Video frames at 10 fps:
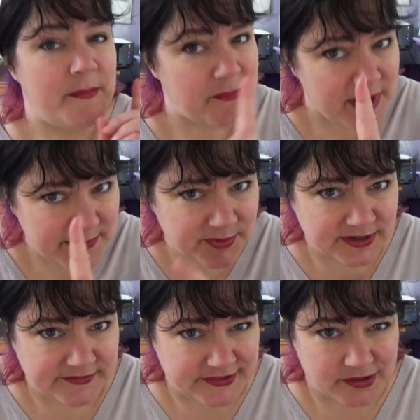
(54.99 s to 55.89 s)
My
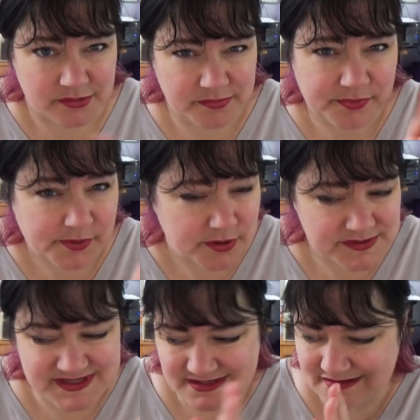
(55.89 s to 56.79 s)
point of view,
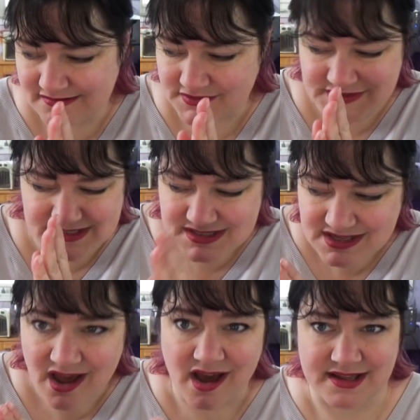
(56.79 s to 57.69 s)
pros versus
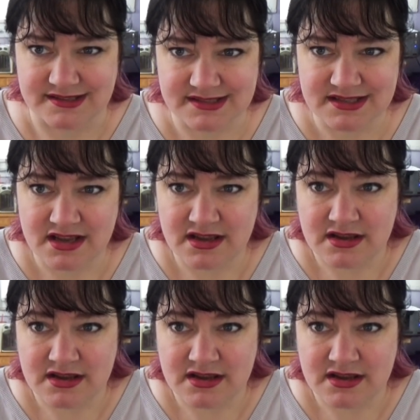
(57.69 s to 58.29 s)
cons.